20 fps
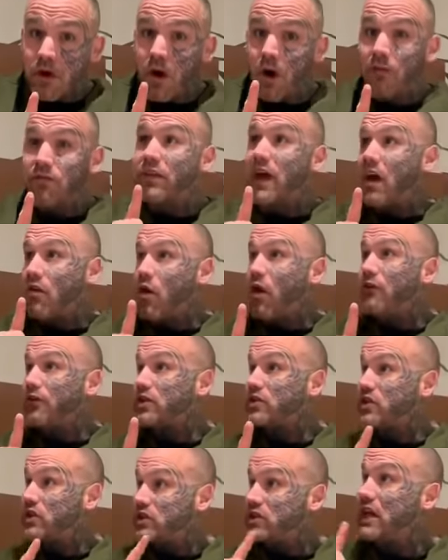of their
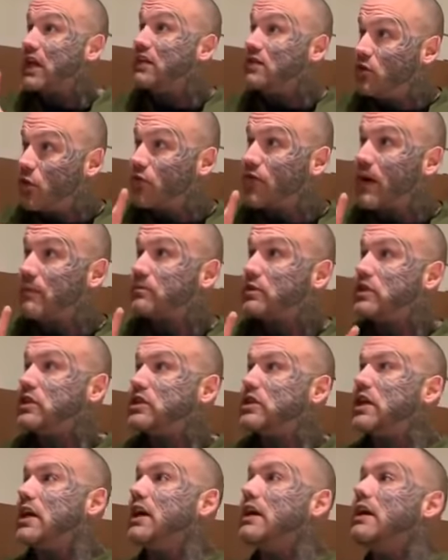officers in
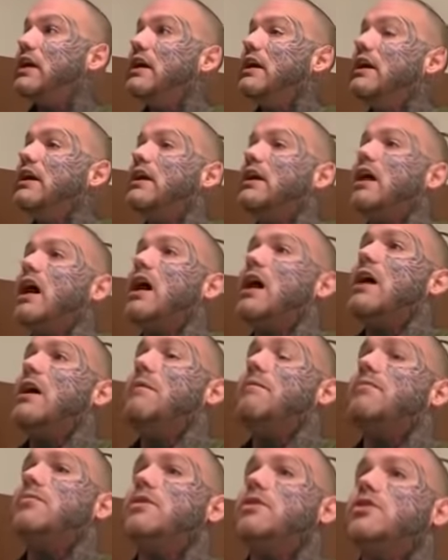Northamptonshire
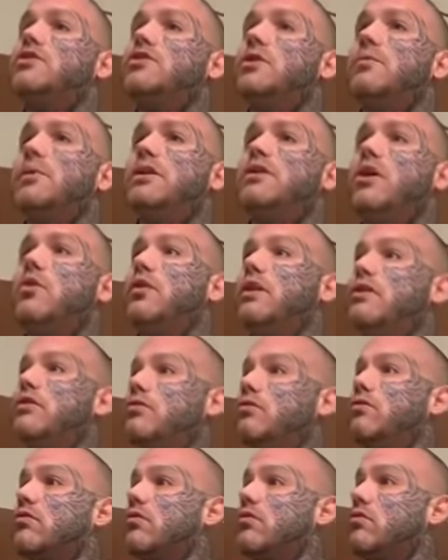um, to be
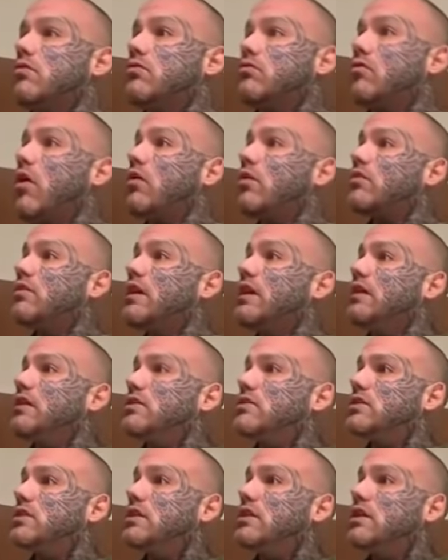doing wrong
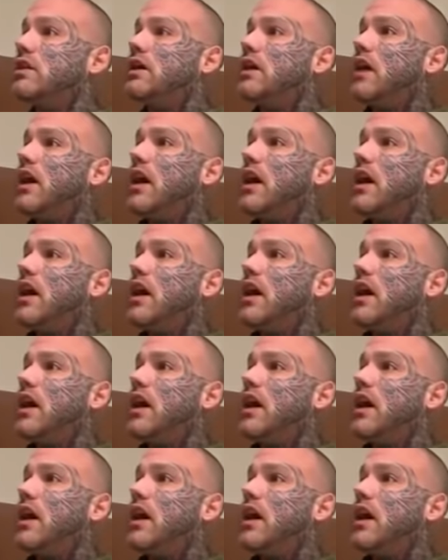things. Yeah.